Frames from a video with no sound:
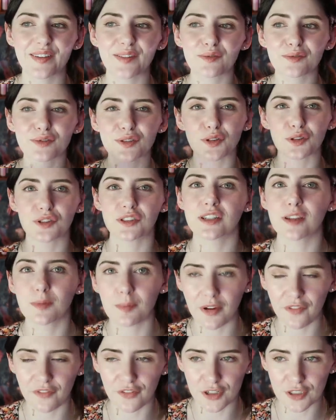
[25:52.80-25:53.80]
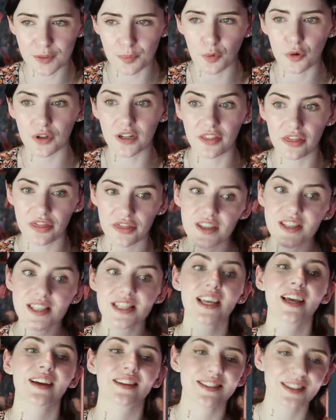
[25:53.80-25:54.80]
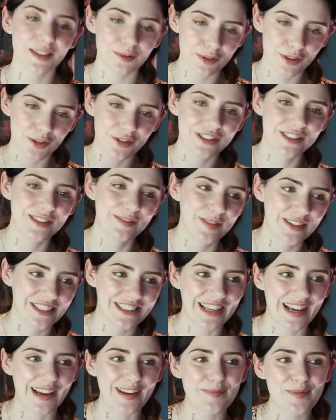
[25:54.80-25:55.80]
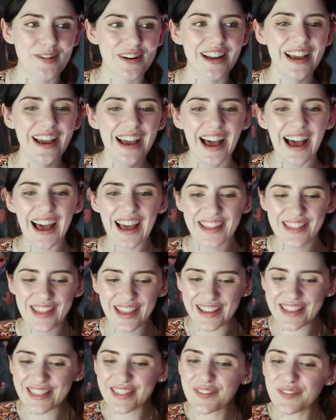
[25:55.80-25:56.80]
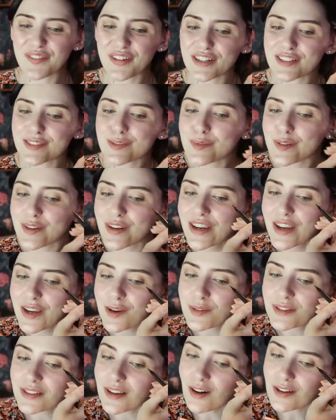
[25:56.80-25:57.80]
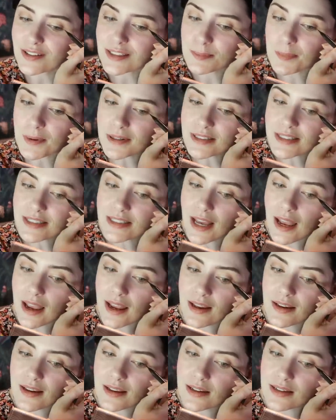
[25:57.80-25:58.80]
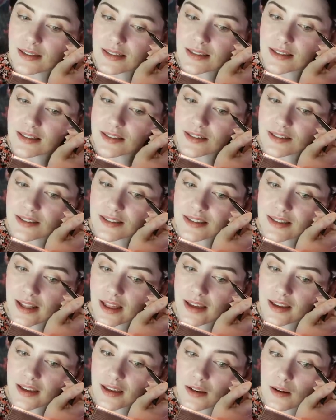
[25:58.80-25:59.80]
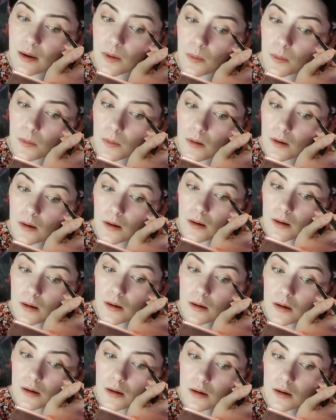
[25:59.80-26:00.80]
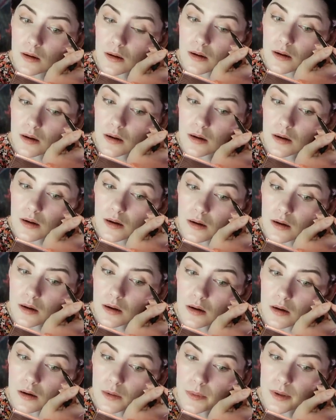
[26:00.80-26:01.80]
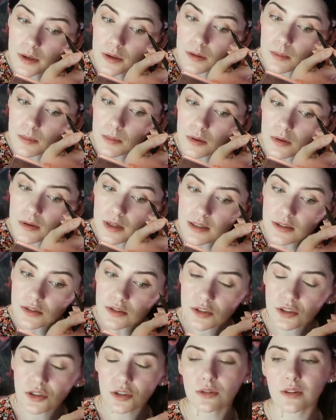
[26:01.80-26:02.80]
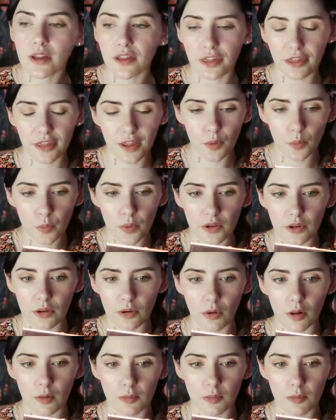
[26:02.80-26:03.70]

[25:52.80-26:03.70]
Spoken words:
resulted in my firstborn and the sex that resulted in my secondborn. And like the first one, it was all spontaneous and just like, you know, oh, we're in the mood. Let's just do that thing we do